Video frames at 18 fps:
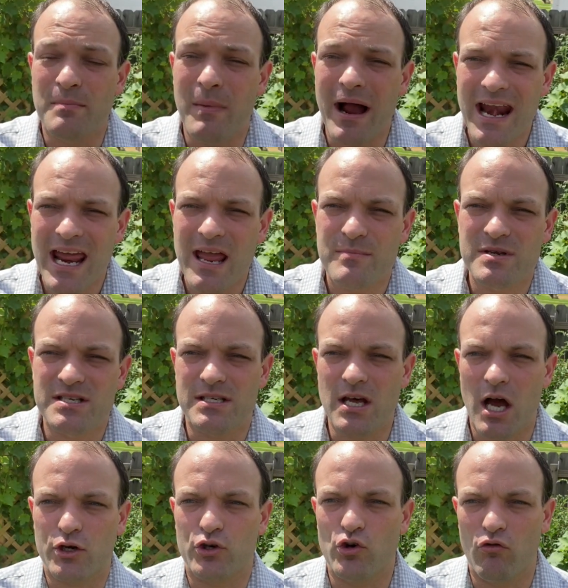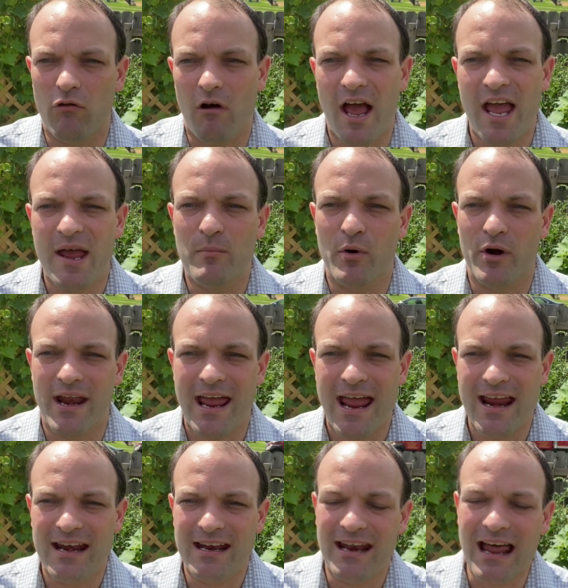my name is Dr. Ryan
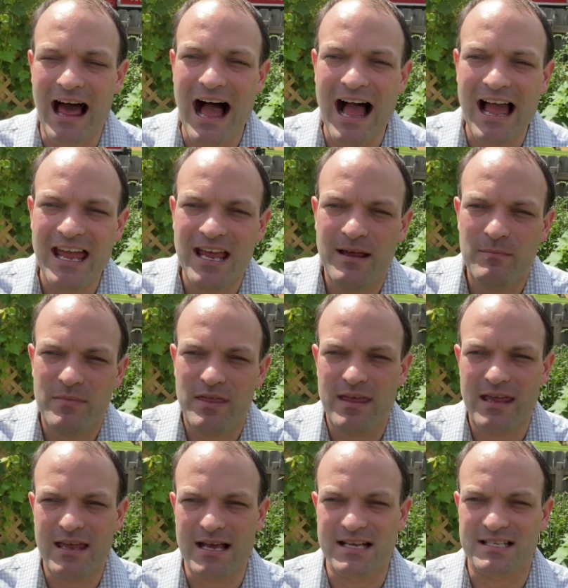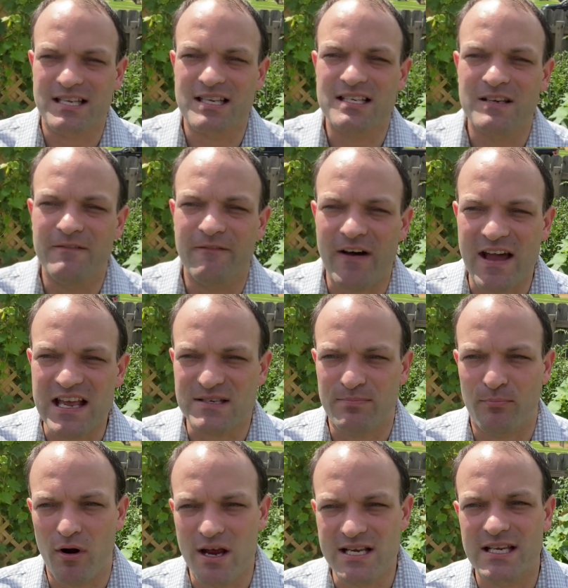Murnane and I am the Assistant Vice
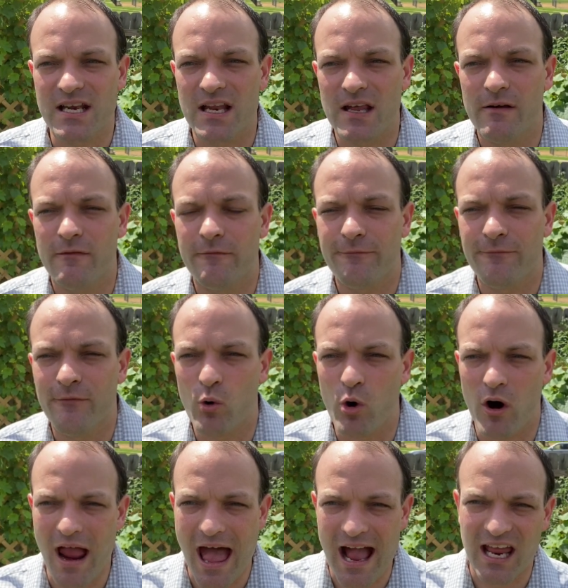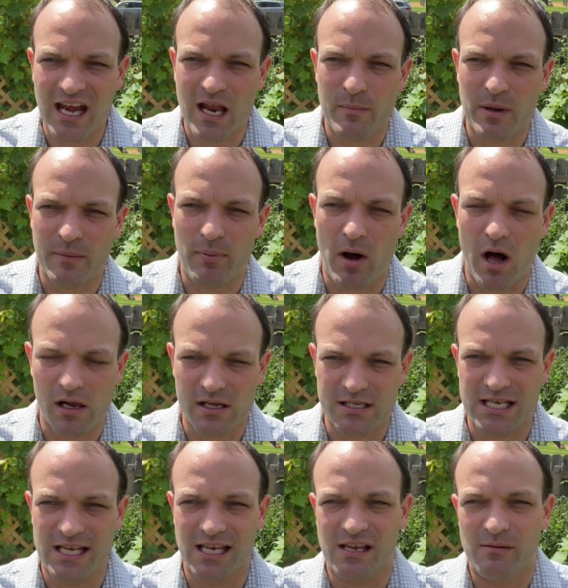President for Academic
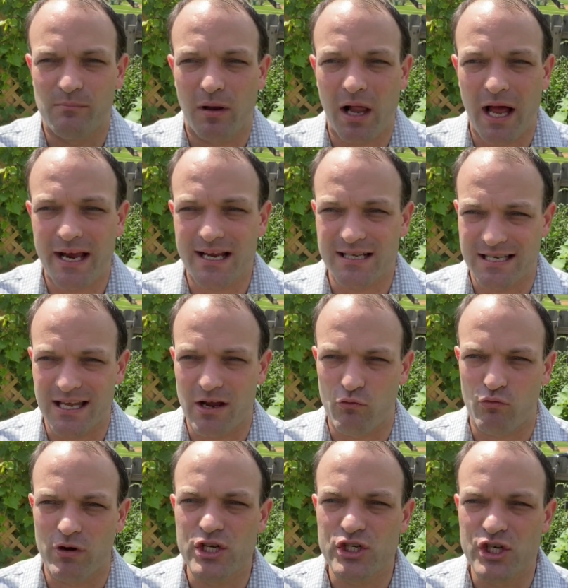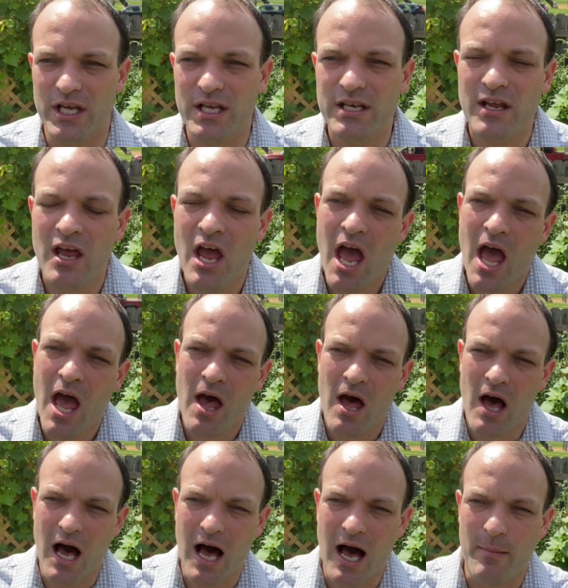Policy and Compliance at Regent.
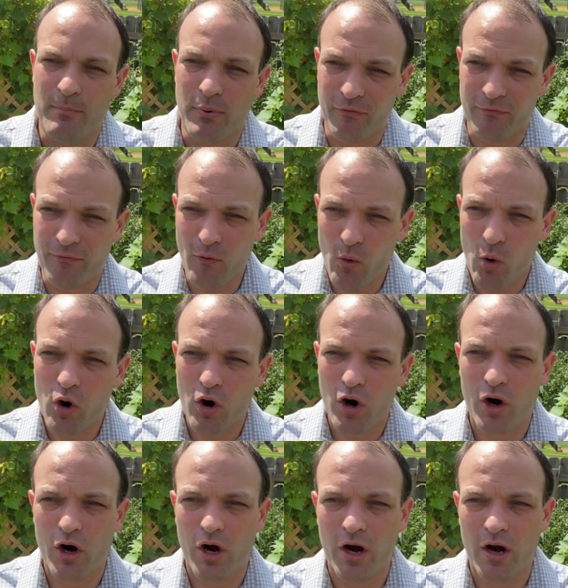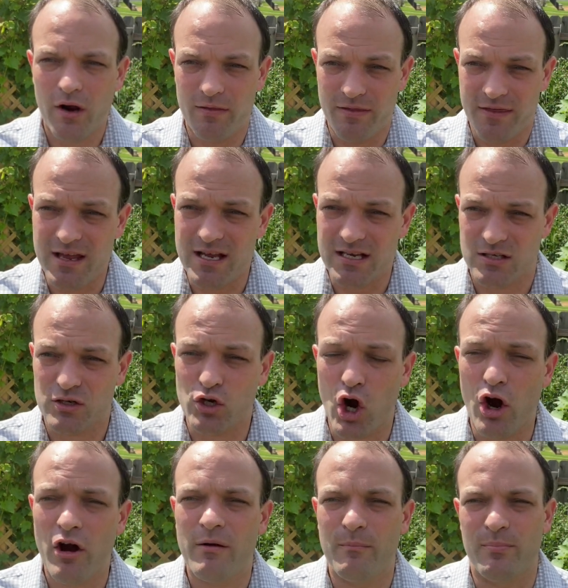Before this
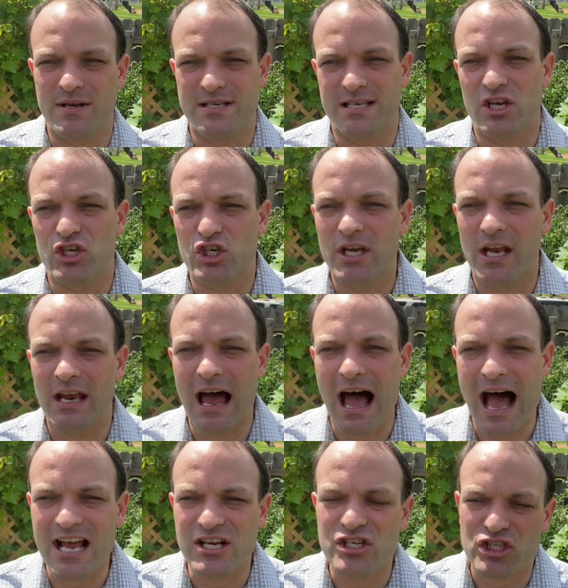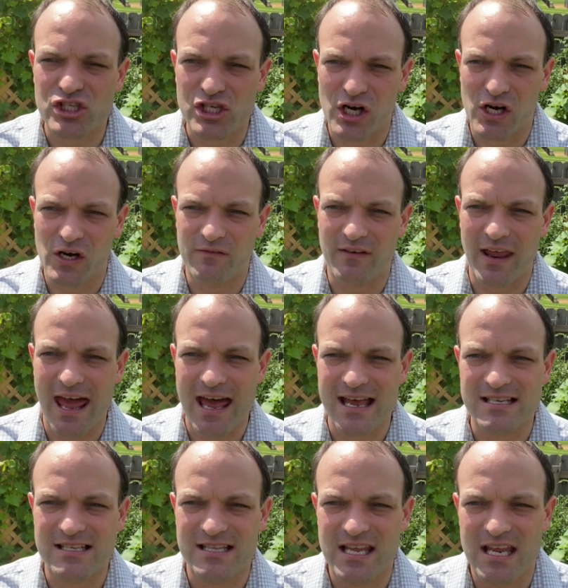current position, I served
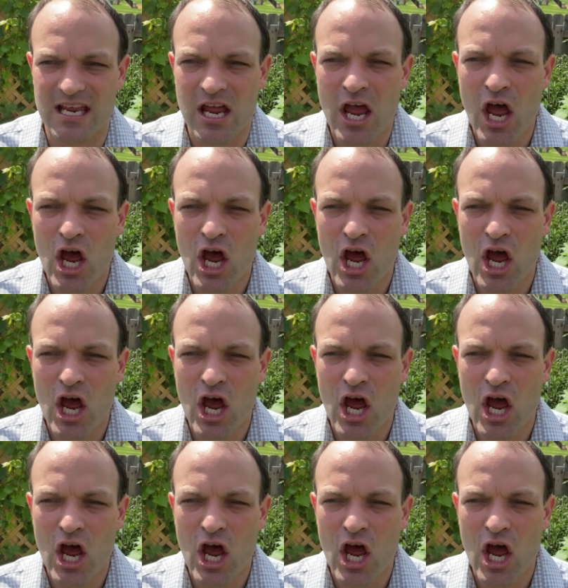as the